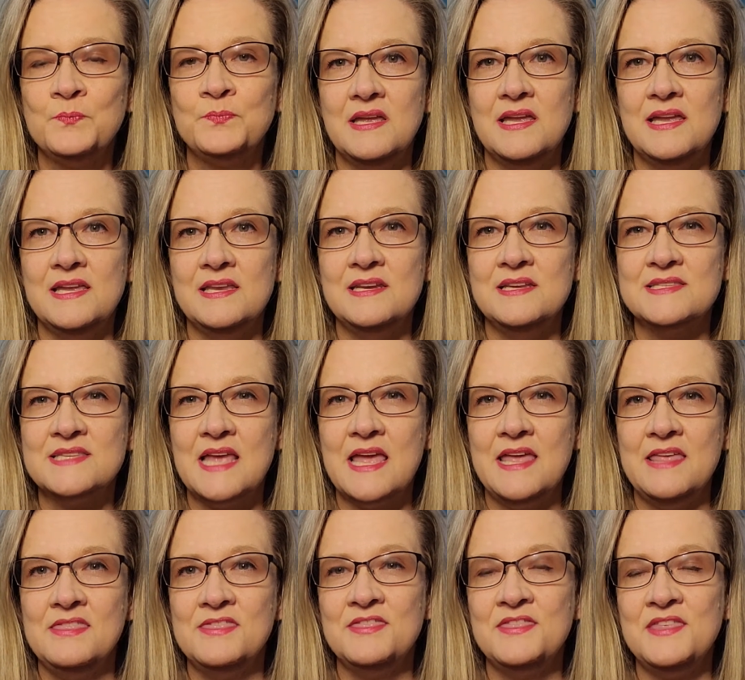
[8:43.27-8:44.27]
It is
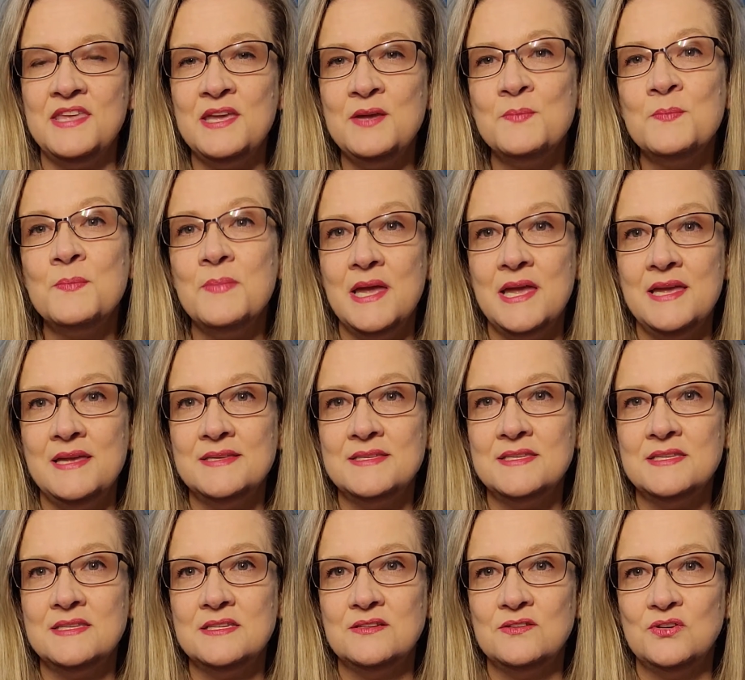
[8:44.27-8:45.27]
a
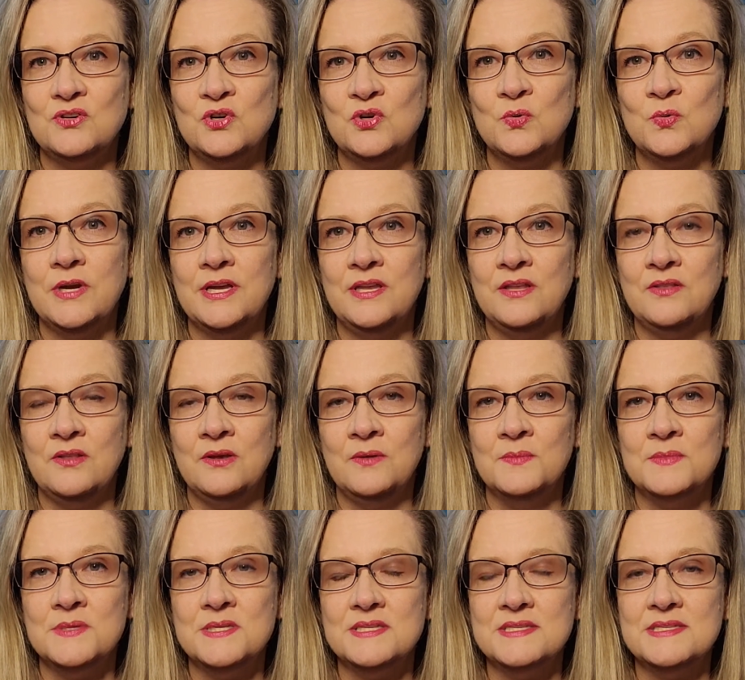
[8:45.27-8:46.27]
theme-based curriculum,
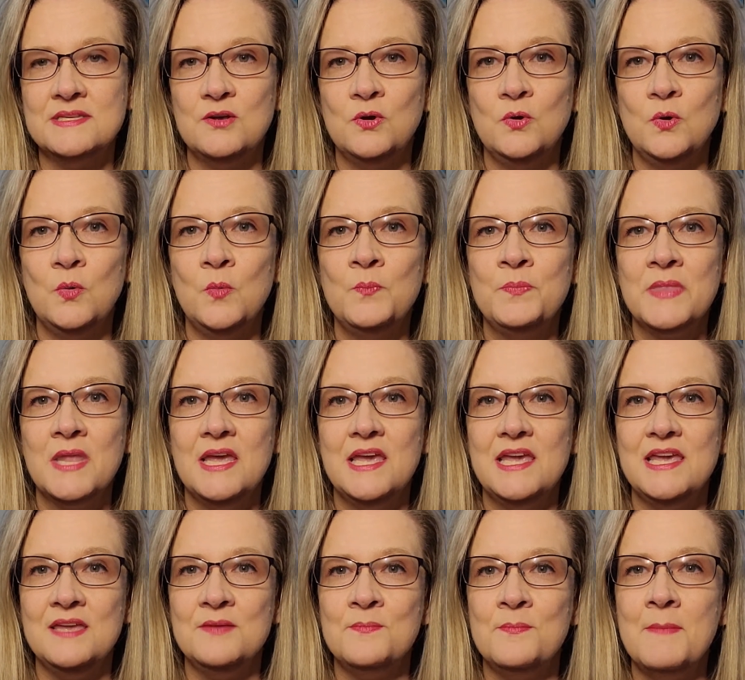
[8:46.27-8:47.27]
so
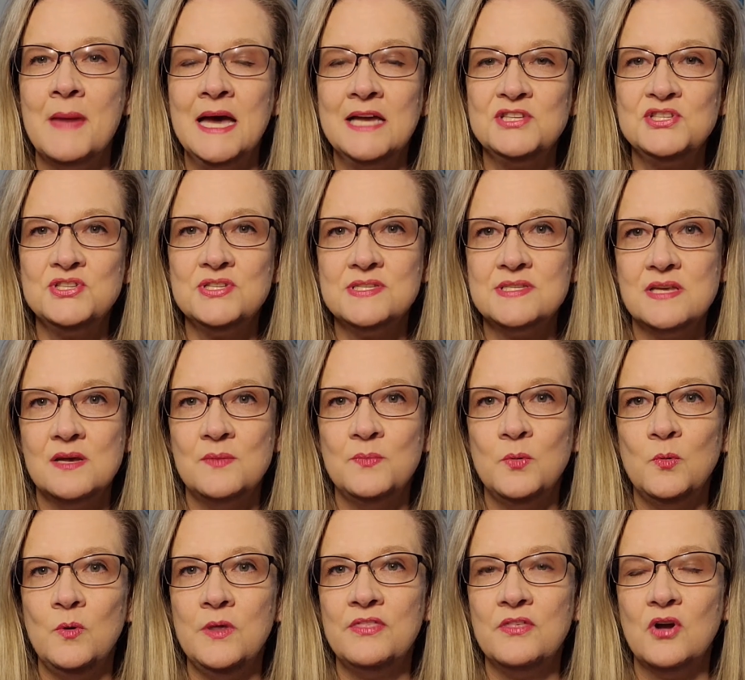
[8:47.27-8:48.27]
it matches up
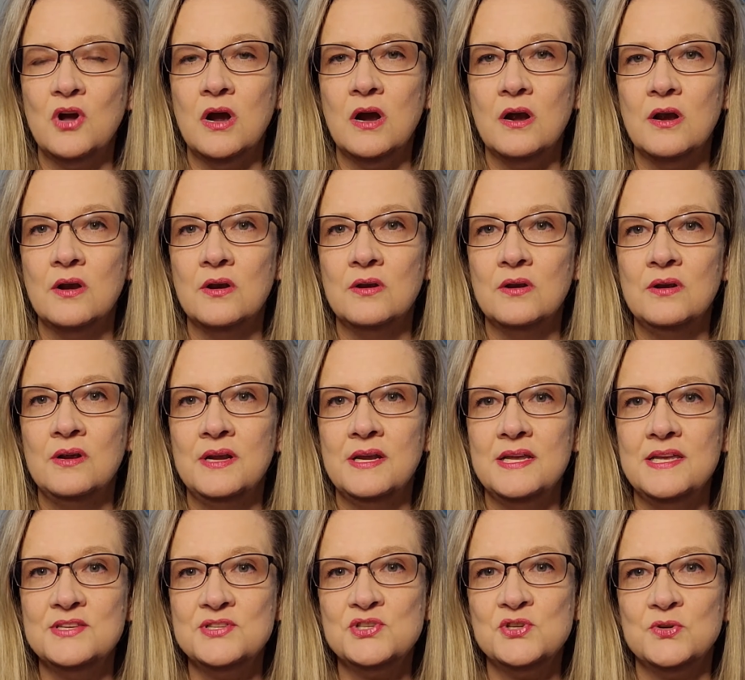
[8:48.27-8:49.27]
with our
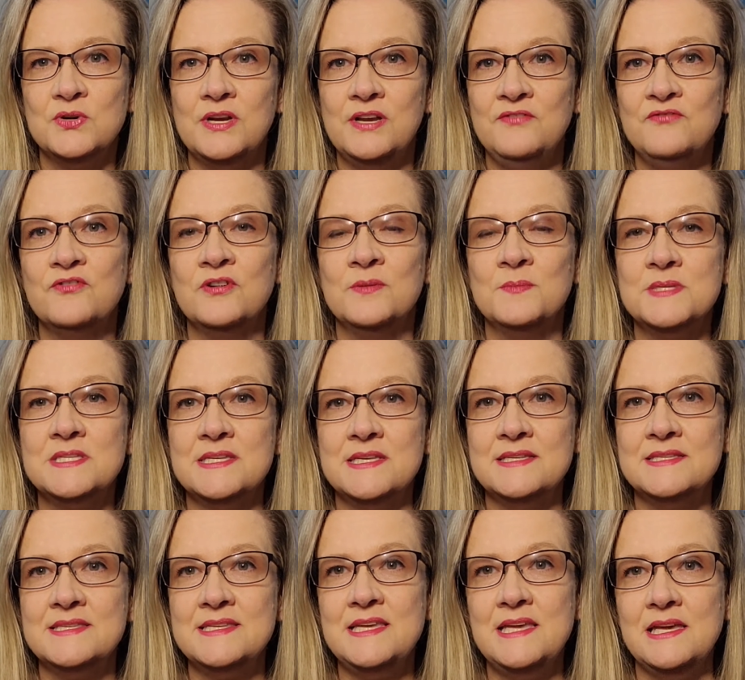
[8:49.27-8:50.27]
history from
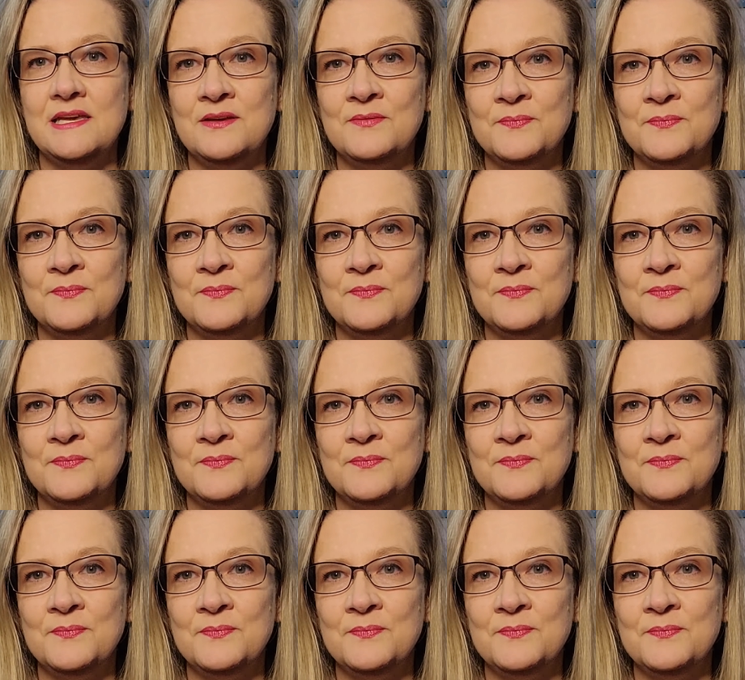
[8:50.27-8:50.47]
CC.